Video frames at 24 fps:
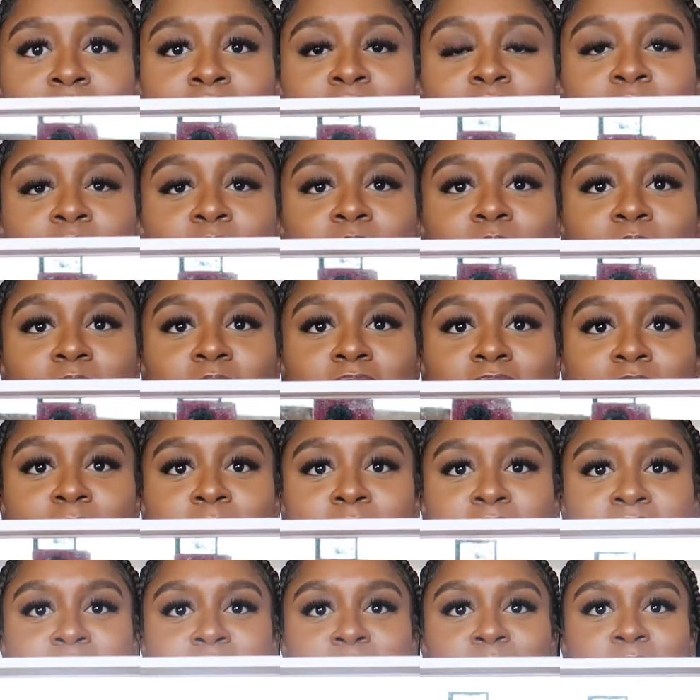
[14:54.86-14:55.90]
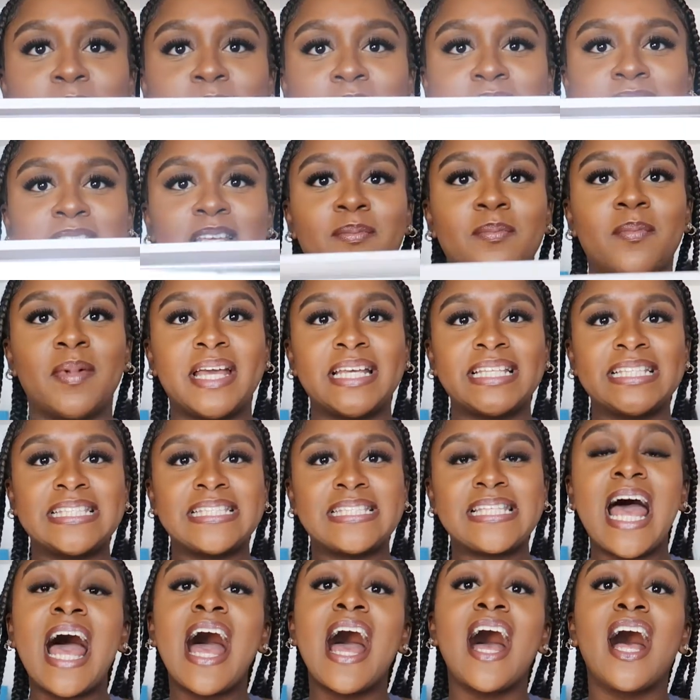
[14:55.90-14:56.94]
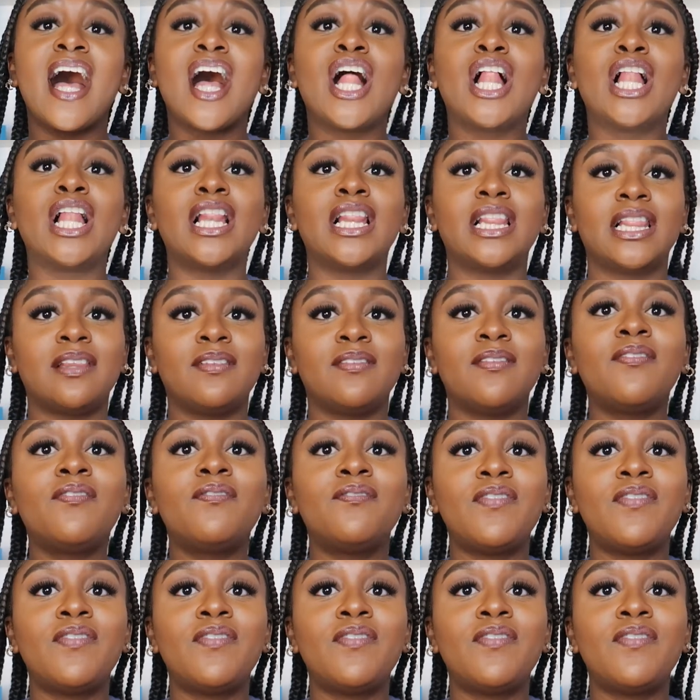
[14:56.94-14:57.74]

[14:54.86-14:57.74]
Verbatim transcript: oh i'm exposing myself